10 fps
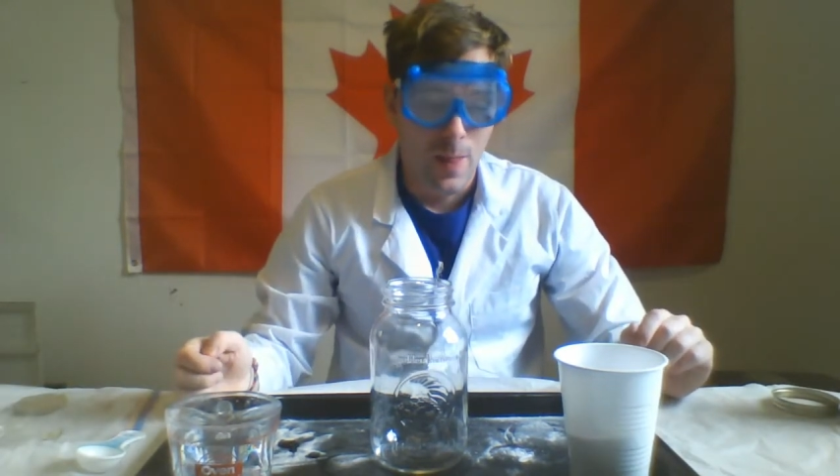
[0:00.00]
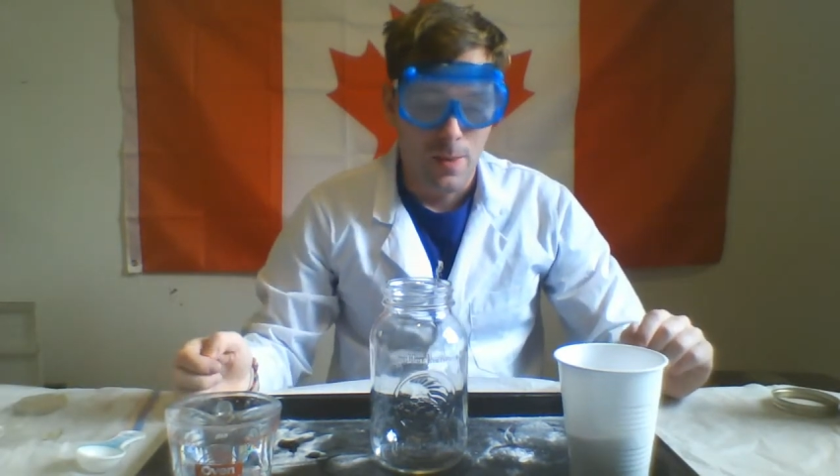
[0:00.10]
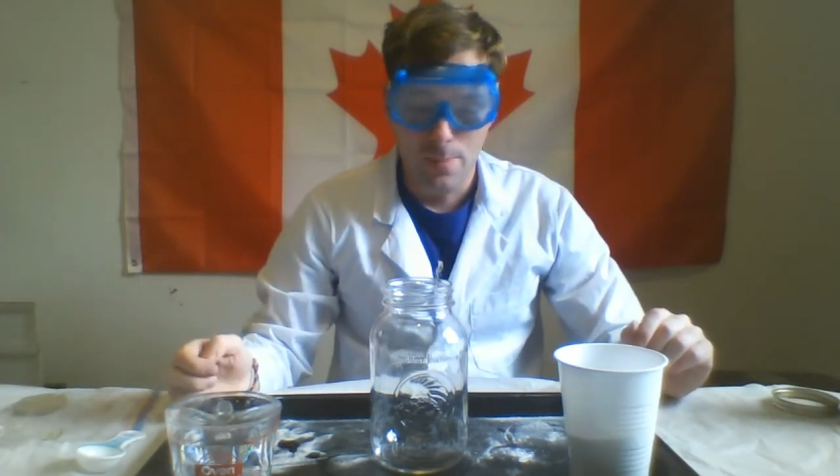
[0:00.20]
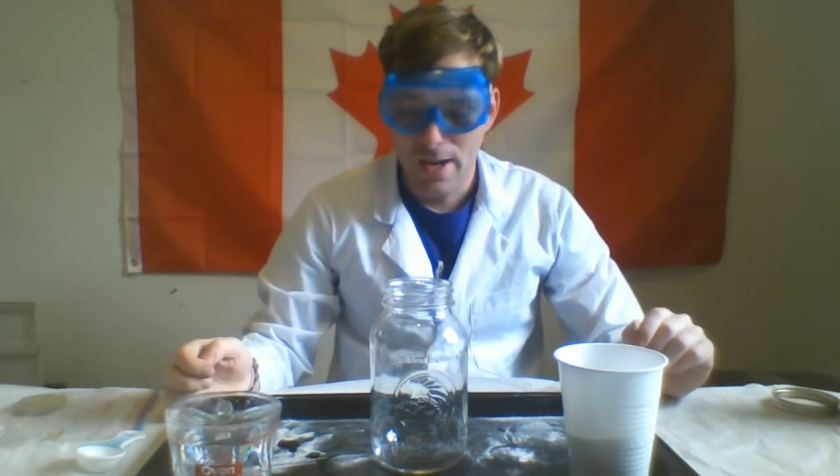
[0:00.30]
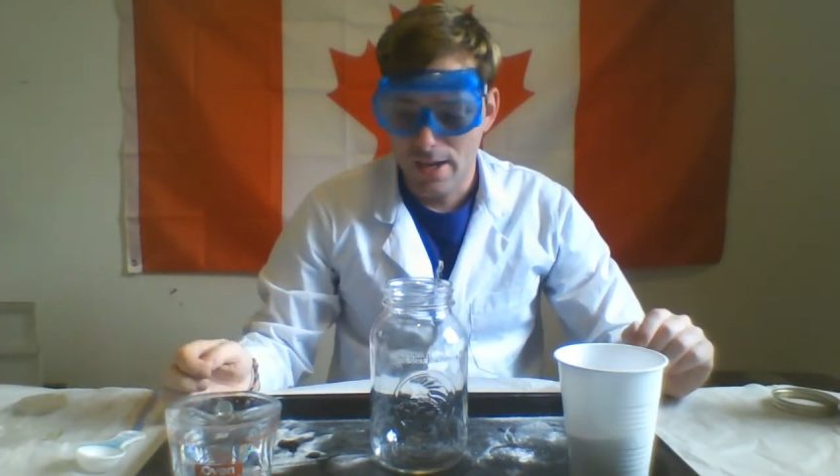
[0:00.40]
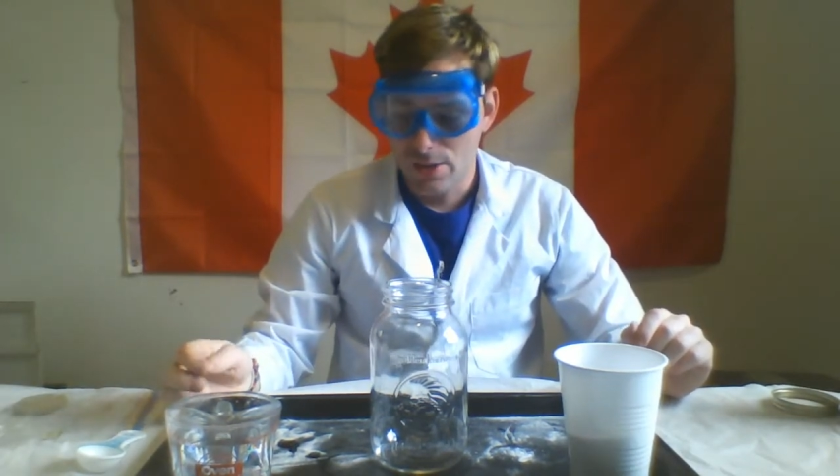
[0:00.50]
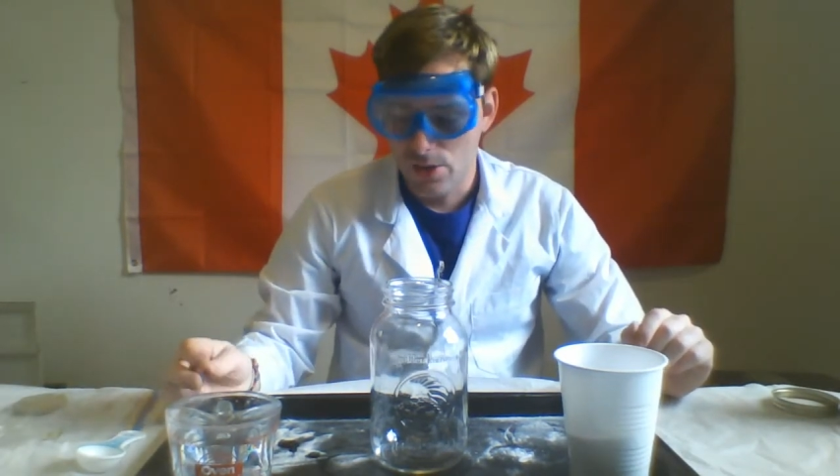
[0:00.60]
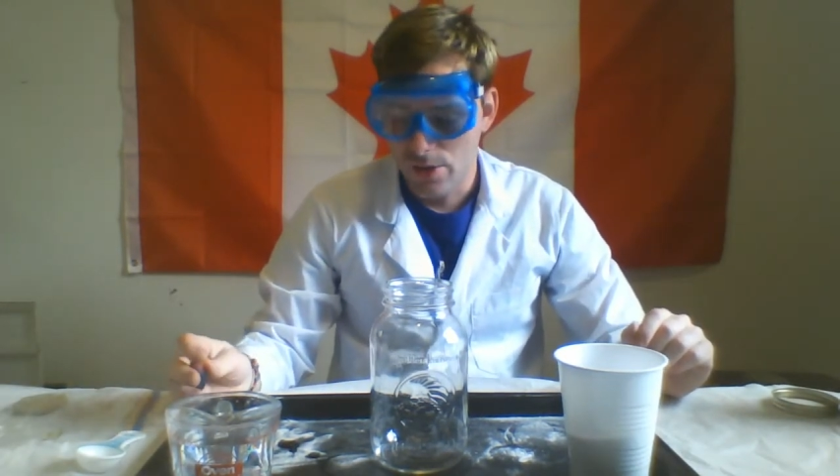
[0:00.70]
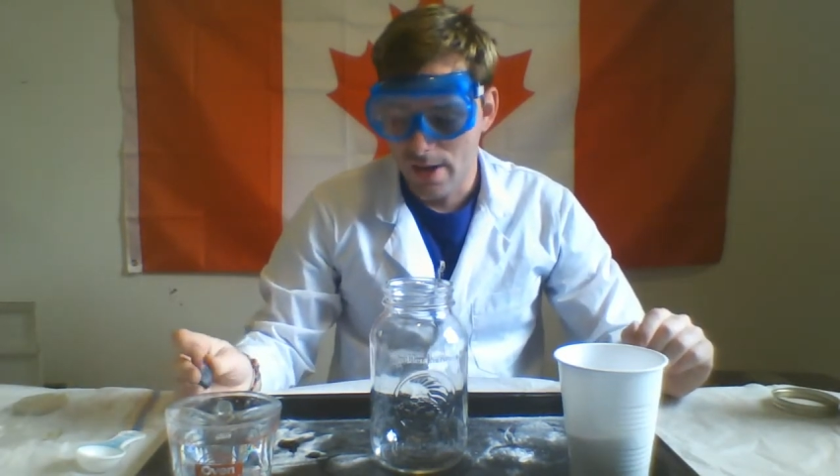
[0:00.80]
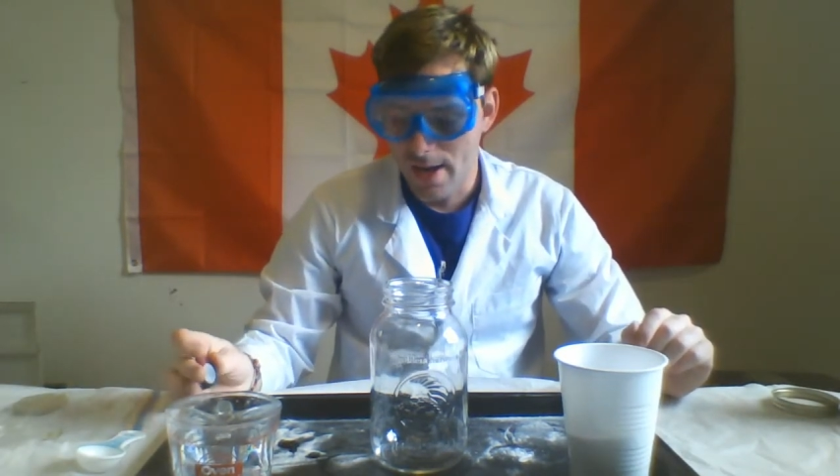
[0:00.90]
baking
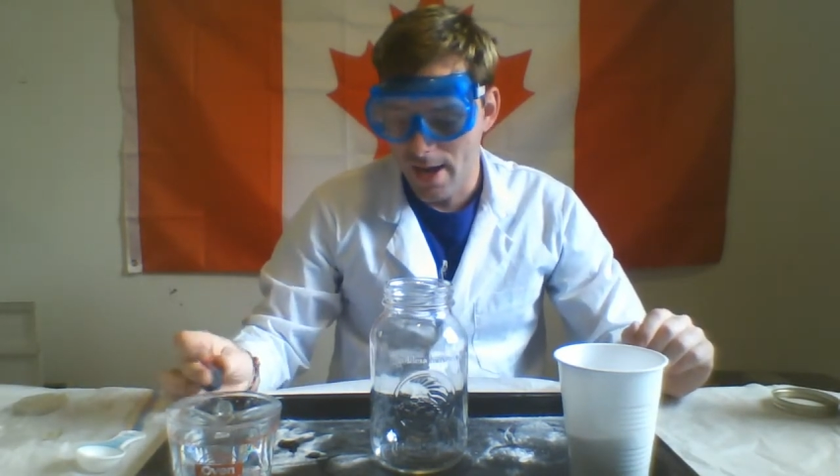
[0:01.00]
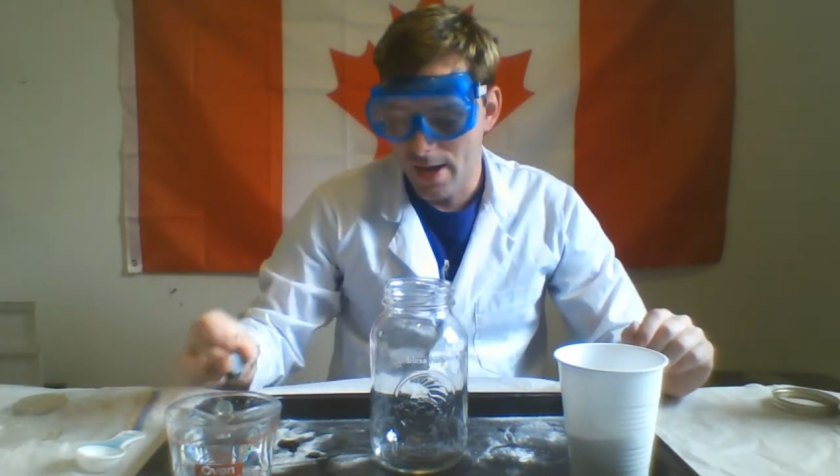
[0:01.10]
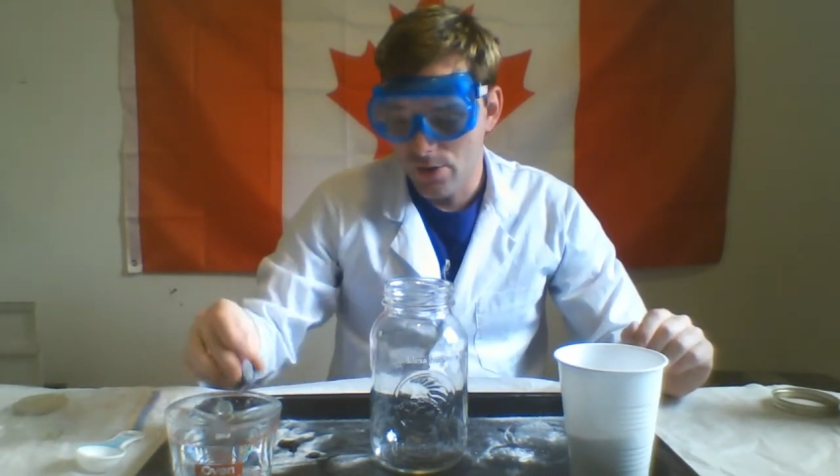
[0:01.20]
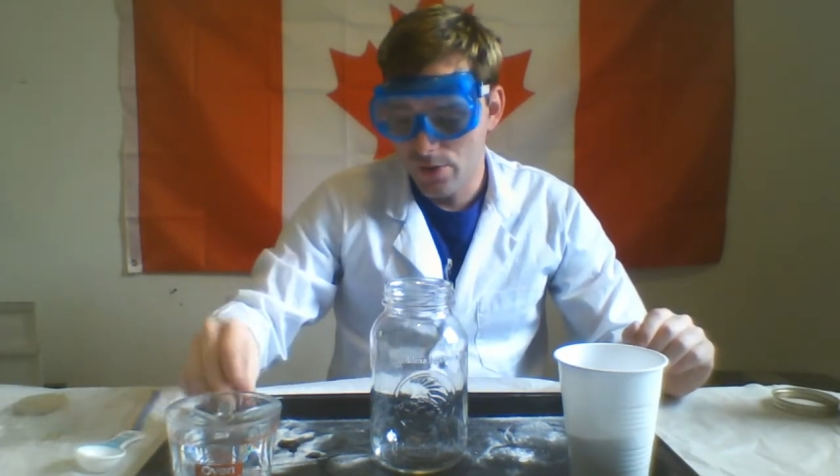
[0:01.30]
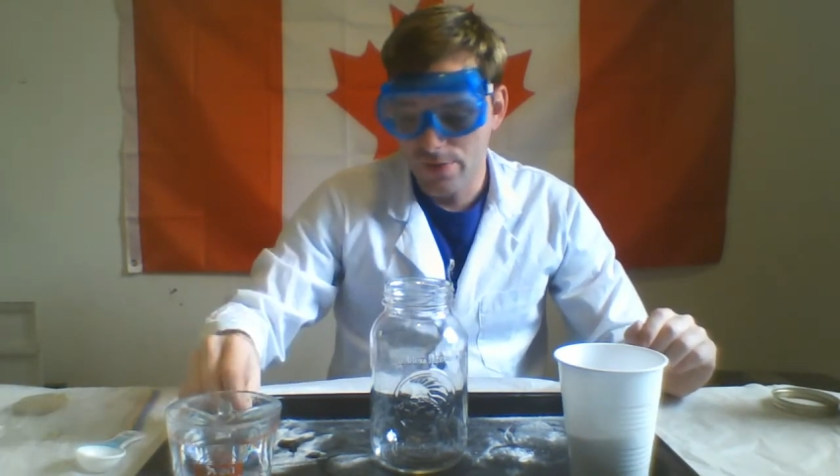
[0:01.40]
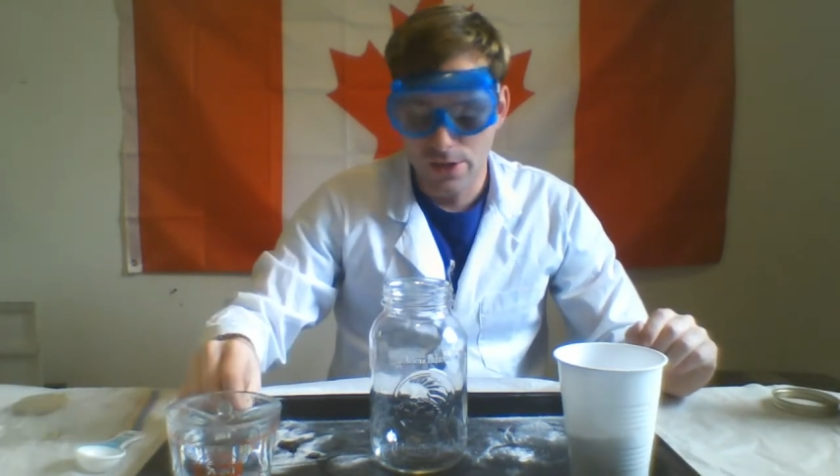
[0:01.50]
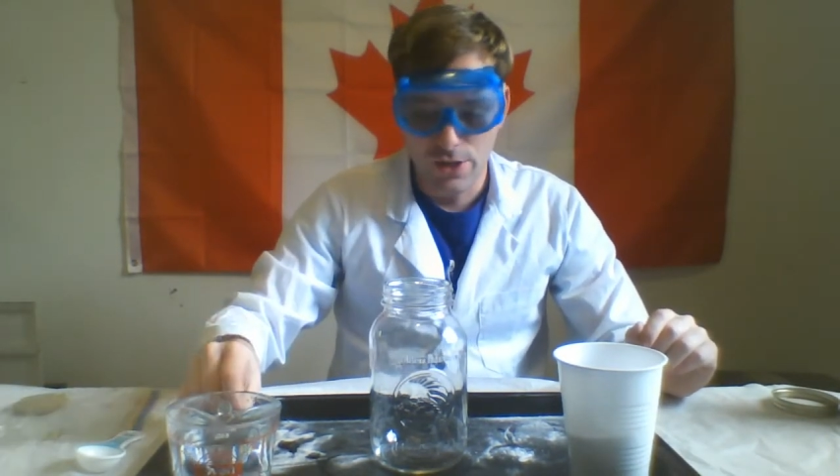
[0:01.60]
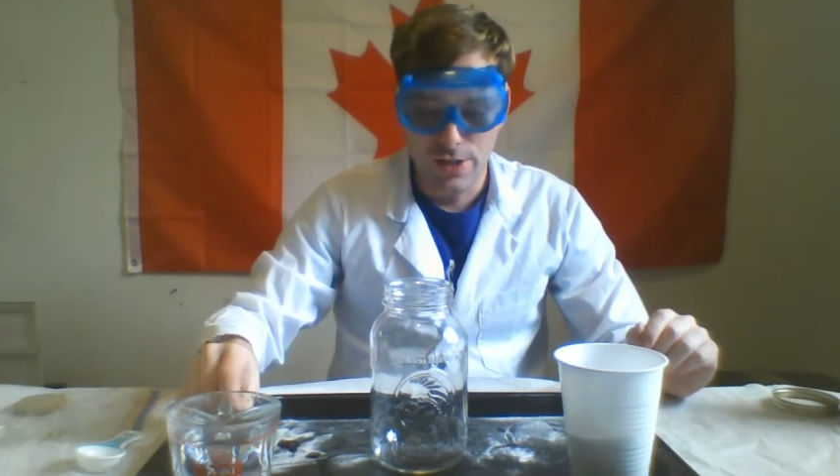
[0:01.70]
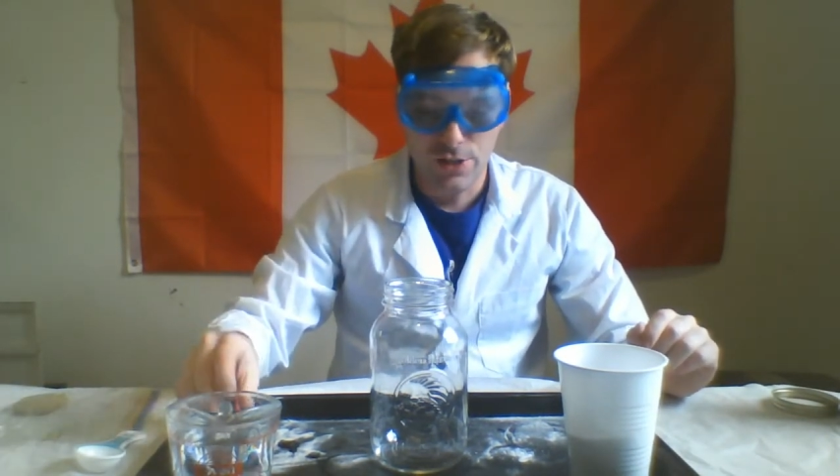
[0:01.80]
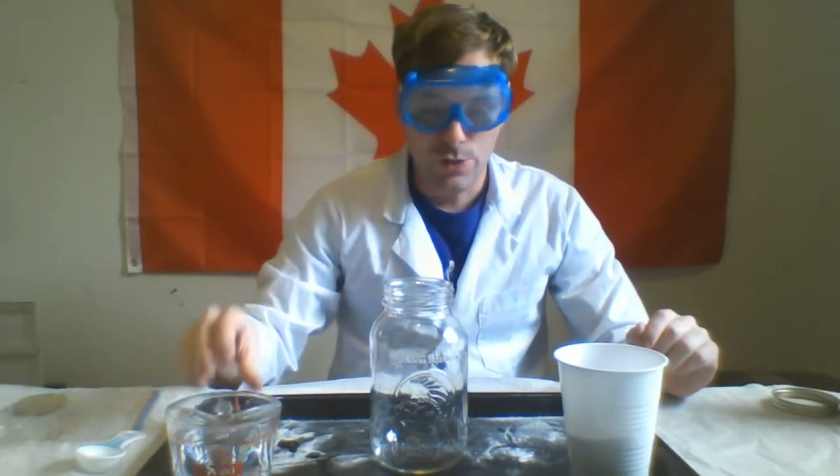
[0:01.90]
soda and your vinegar
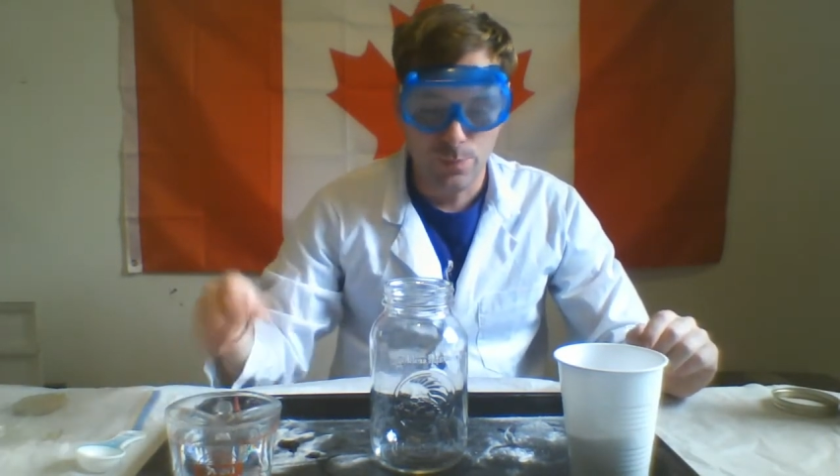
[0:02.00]
into.